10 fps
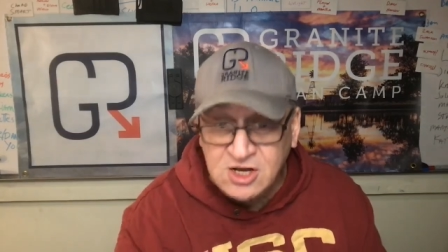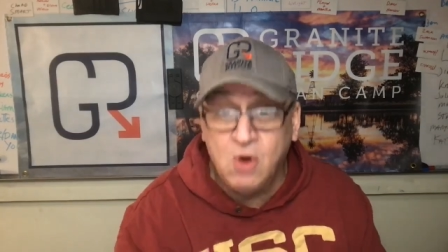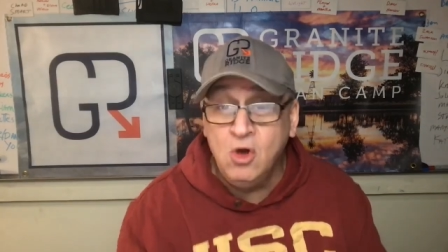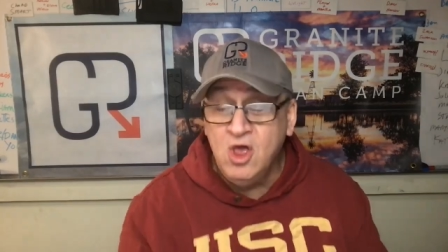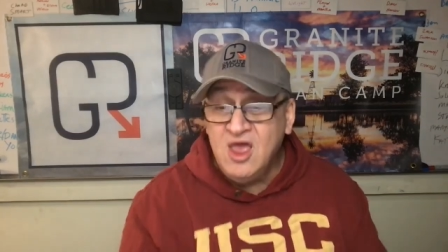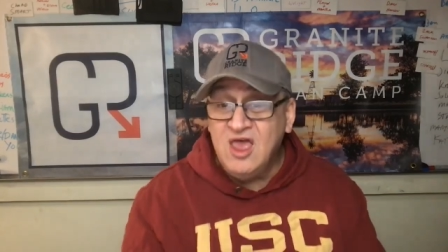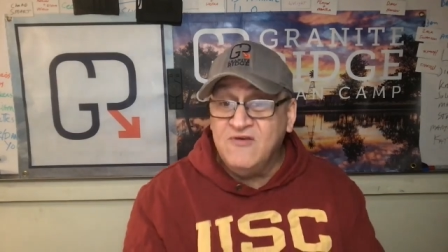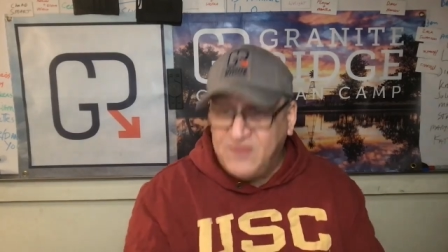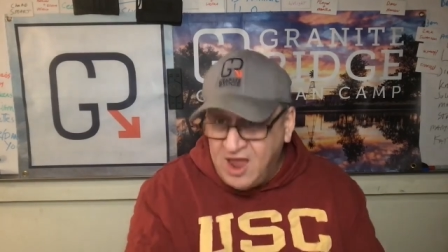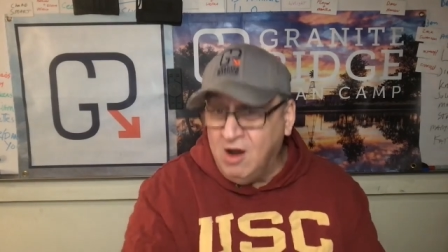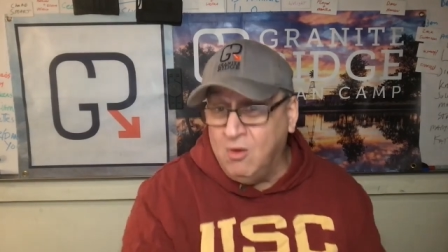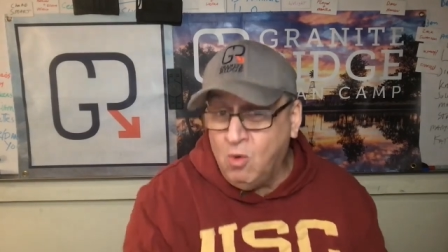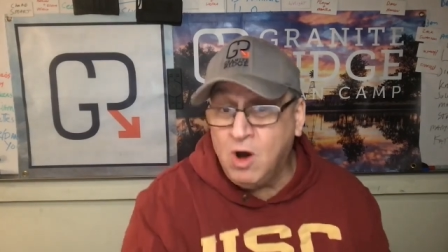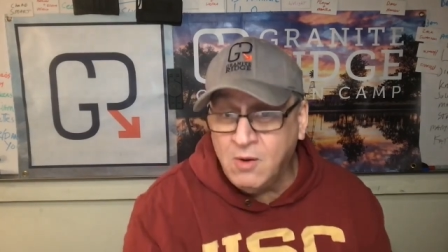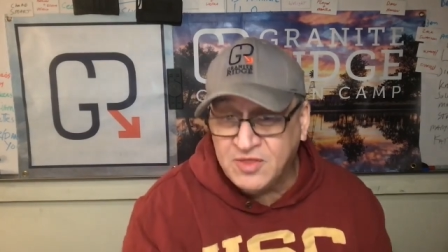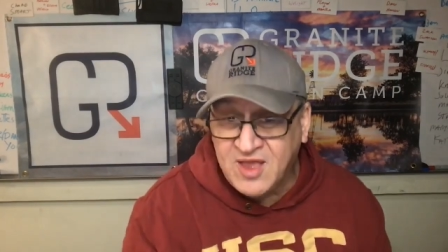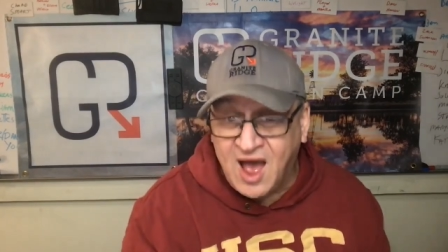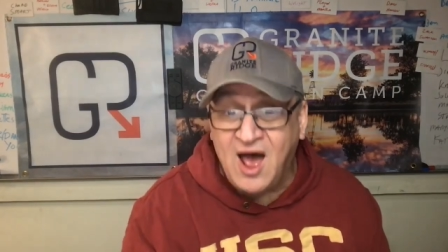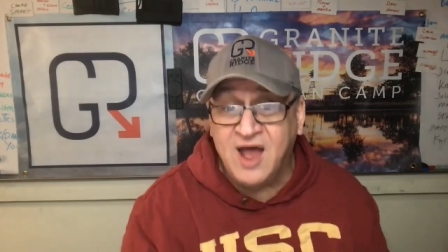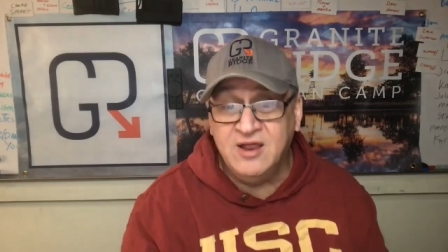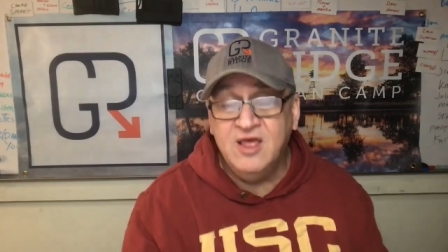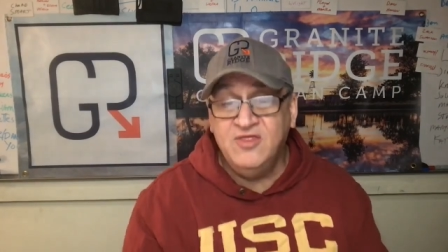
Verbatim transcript: No, if they are at war with God,